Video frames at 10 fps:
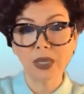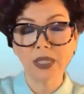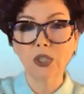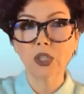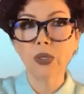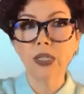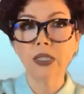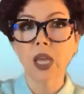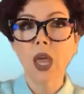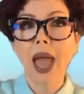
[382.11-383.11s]
But
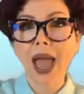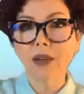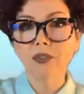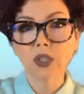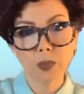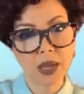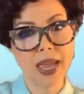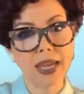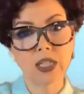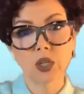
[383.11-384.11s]
students have to
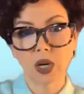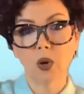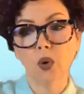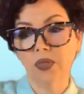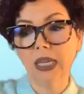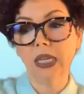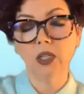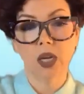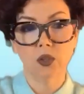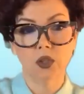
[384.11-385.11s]
engage in critical thinking
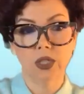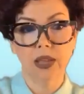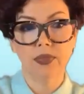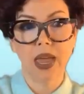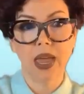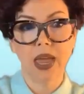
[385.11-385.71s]
to understand that.